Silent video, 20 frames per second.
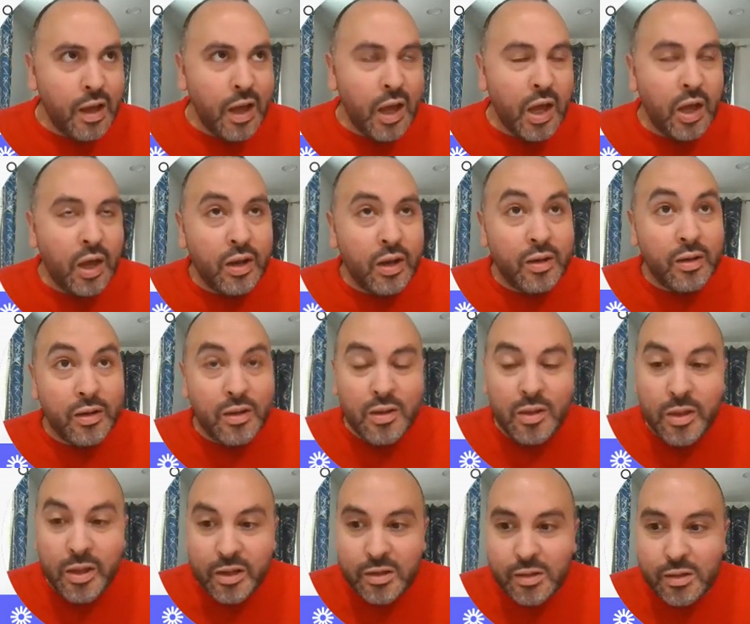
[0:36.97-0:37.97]
And
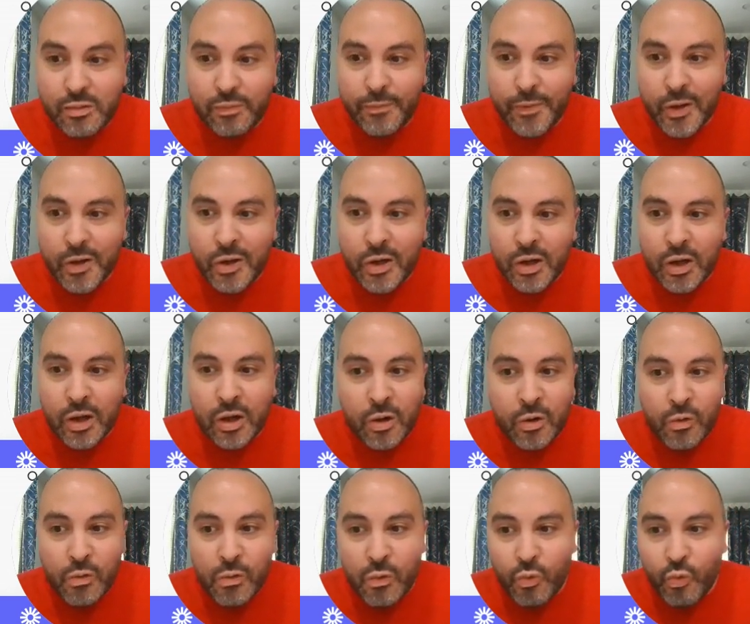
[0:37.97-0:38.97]
this
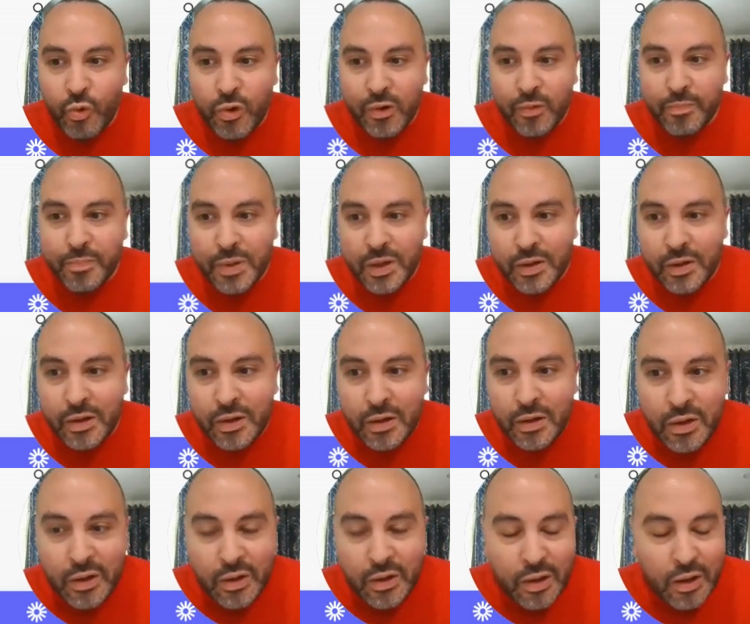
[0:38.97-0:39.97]
video will be
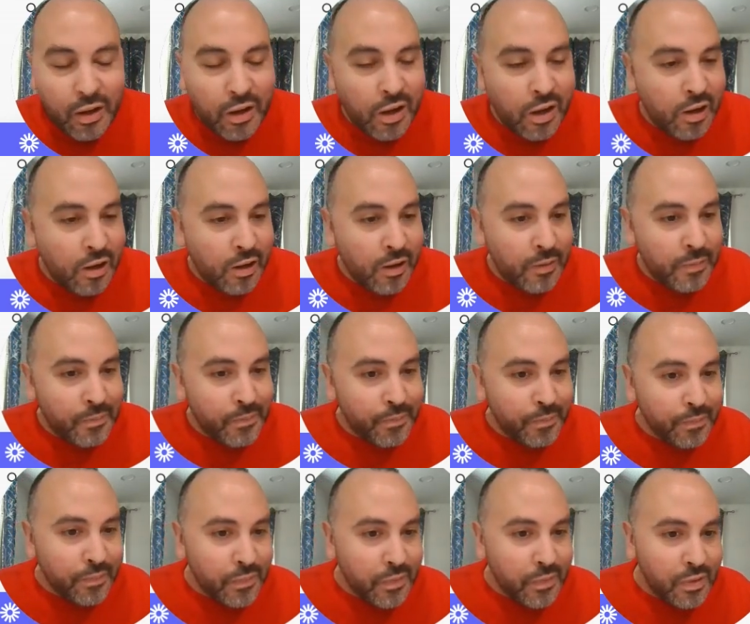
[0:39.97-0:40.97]
kind
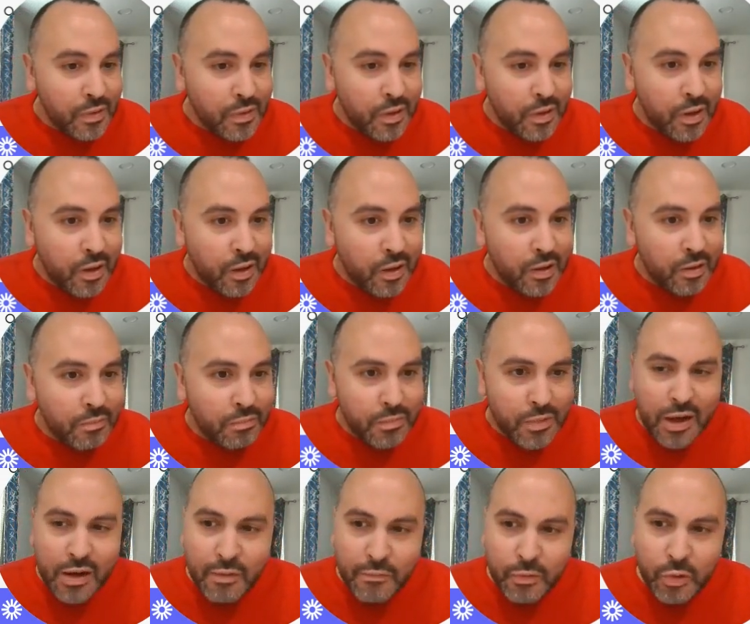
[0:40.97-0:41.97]

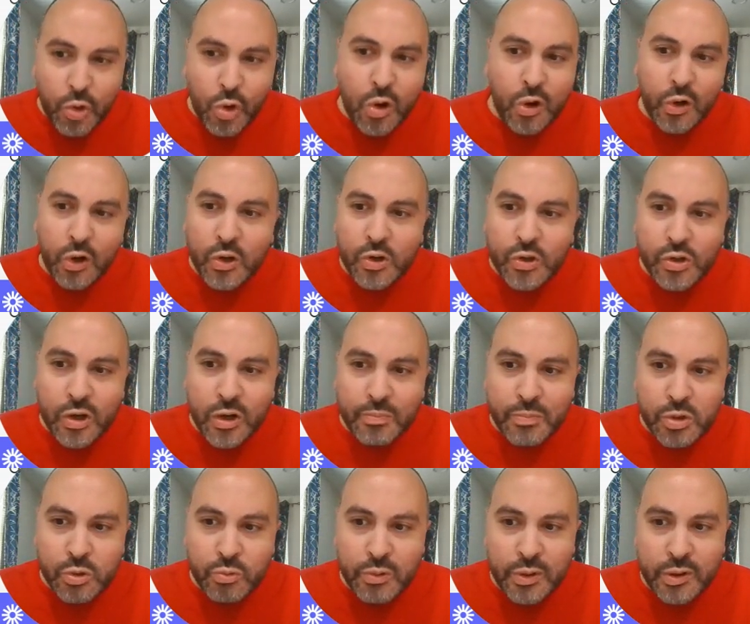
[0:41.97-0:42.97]
of longer term
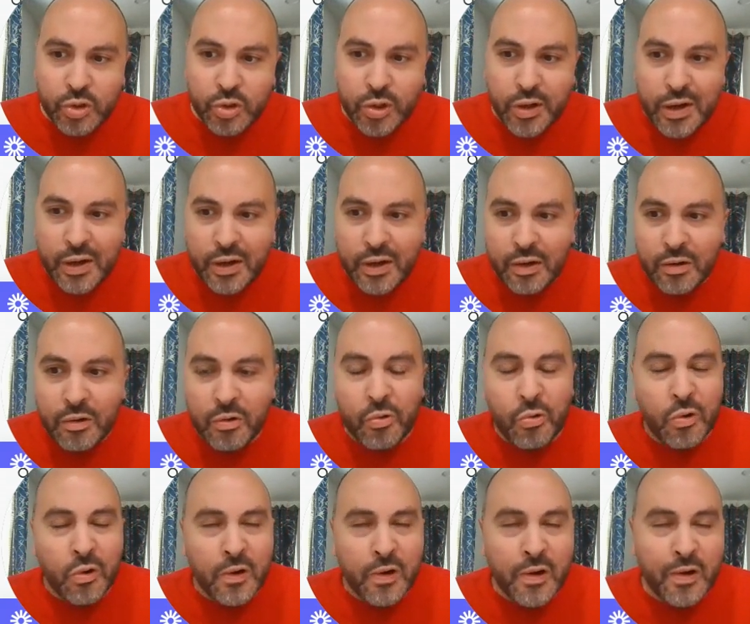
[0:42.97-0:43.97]
swing trading,
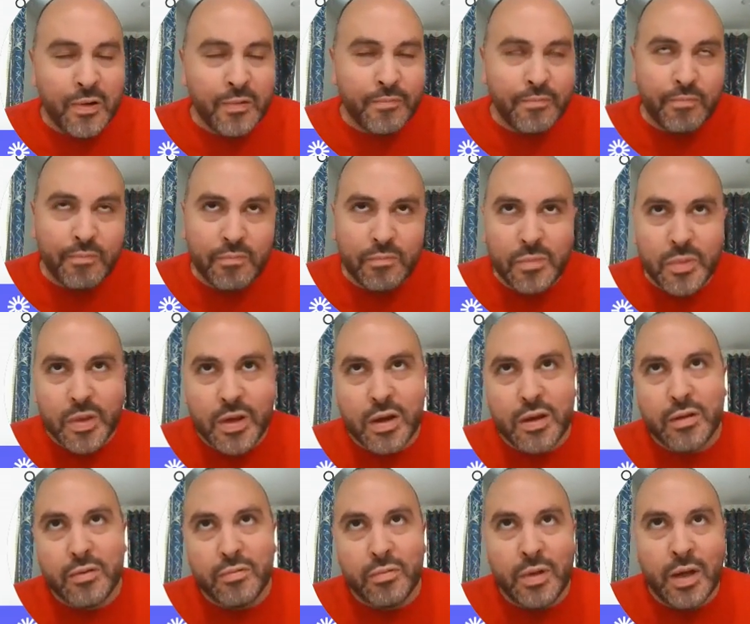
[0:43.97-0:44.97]
or think
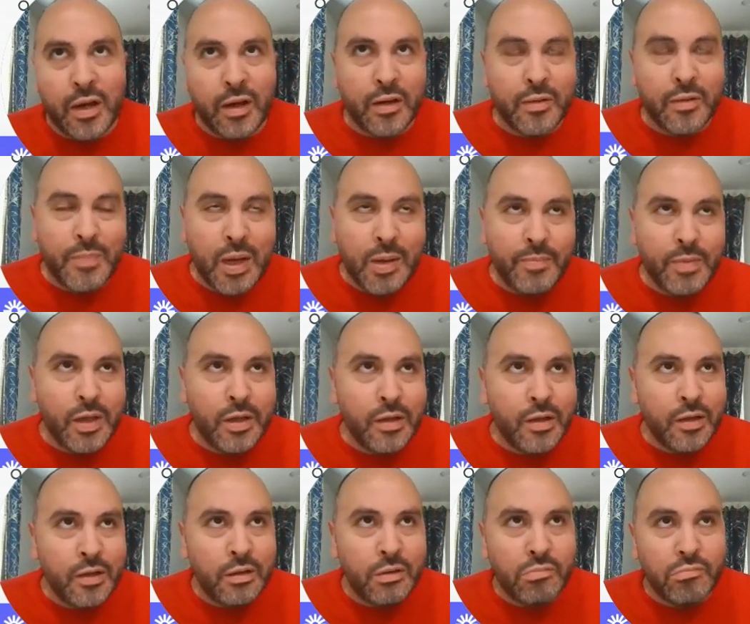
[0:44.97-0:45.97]
like
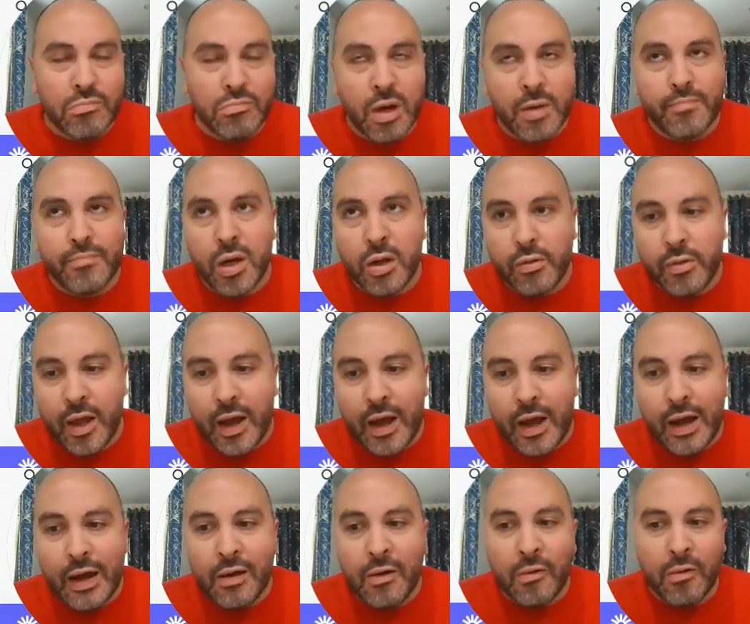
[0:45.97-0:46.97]
maybe a month
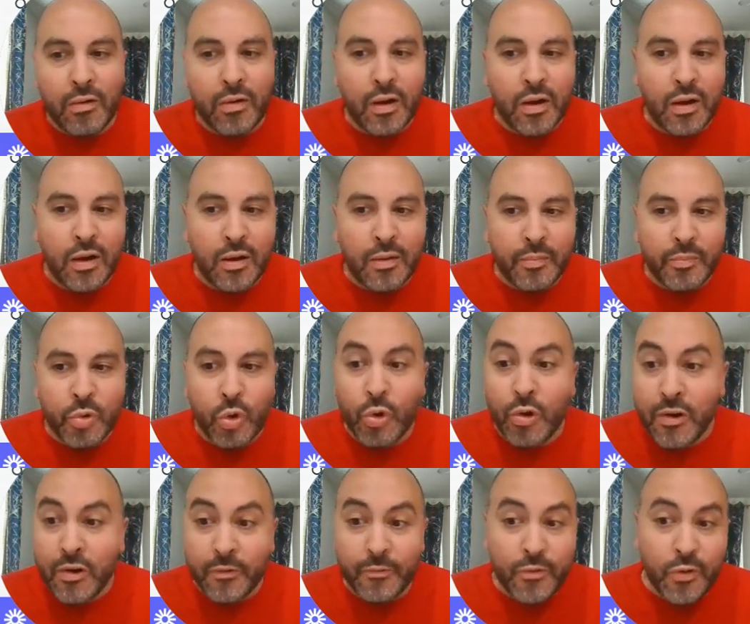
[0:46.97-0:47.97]
out
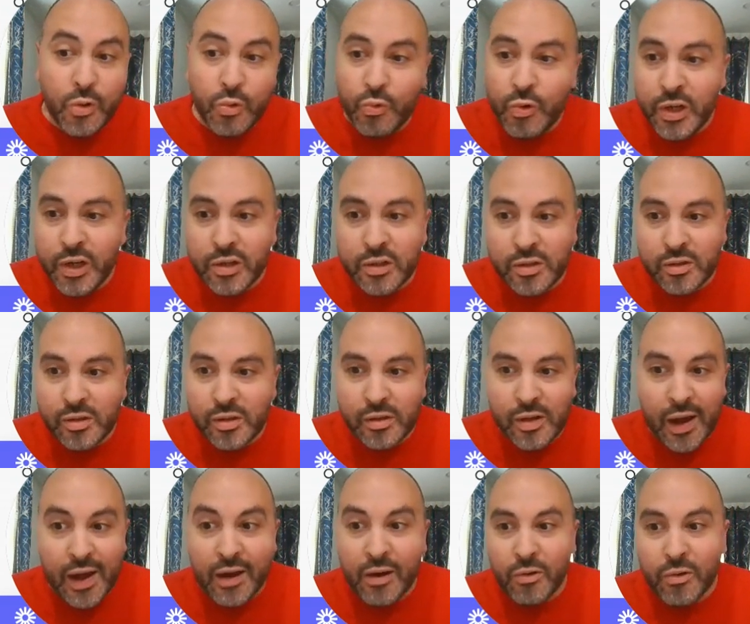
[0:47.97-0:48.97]
or a few weeks
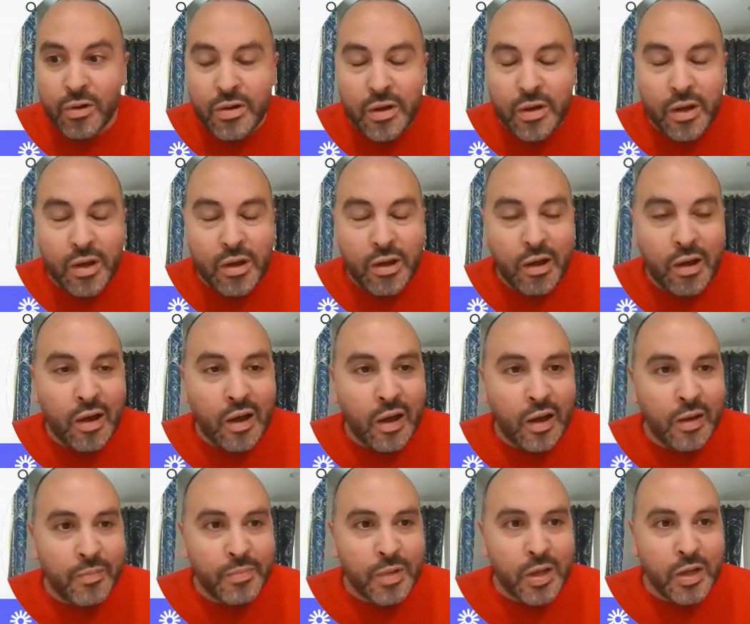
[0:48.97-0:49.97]
out
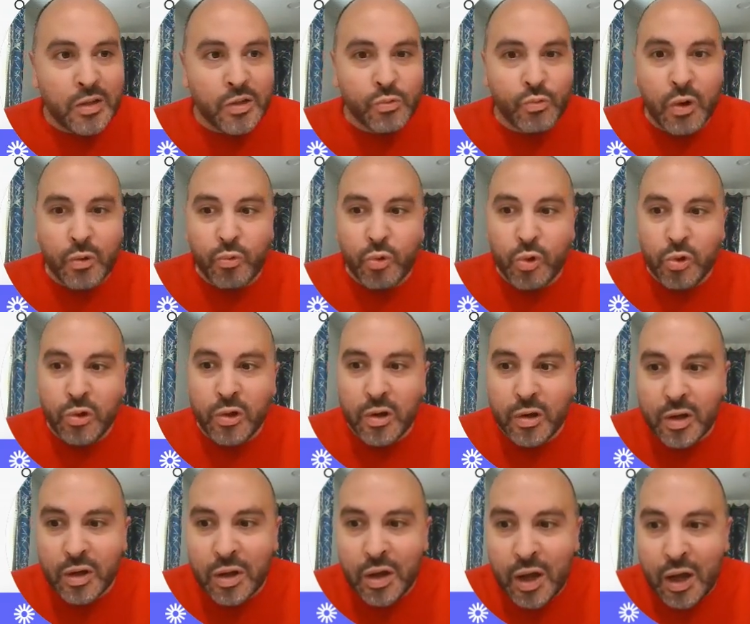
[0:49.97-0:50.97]
is what we're
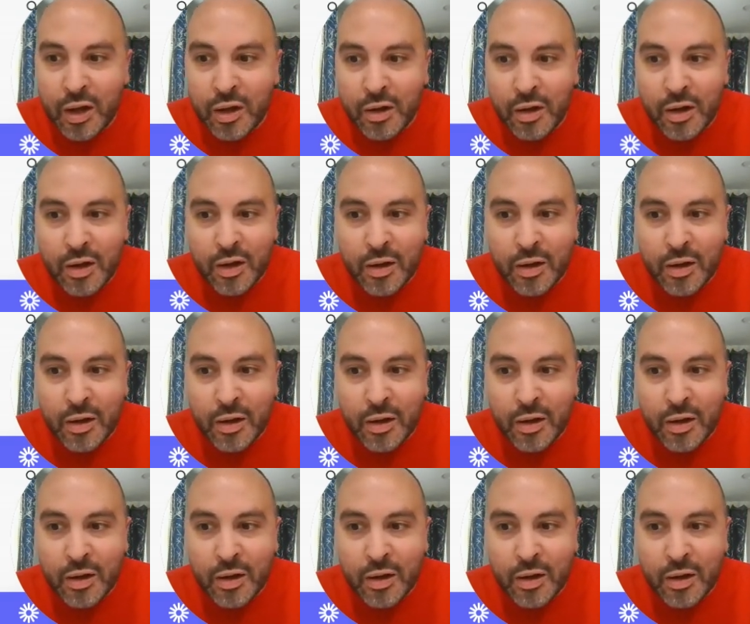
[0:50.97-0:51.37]
looking at,